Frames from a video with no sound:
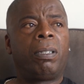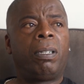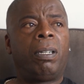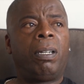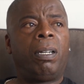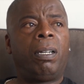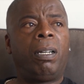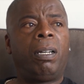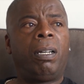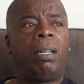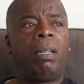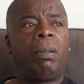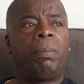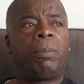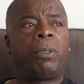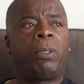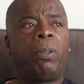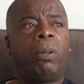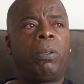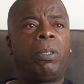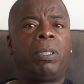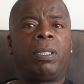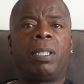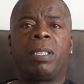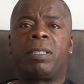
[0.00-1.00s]

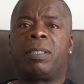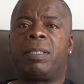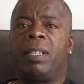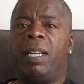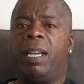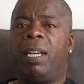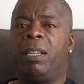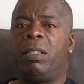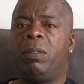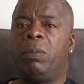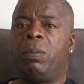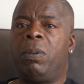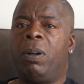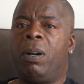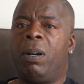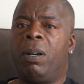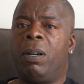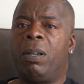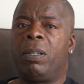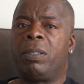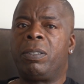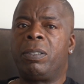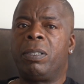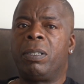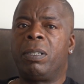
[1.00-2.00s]
calling us the
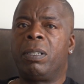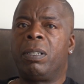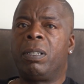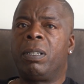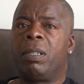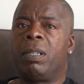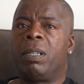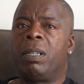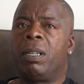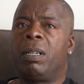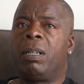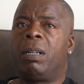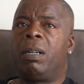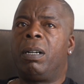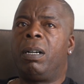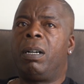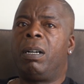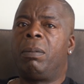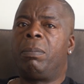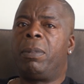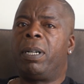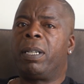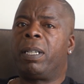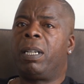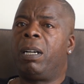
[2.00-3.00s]
N-word. My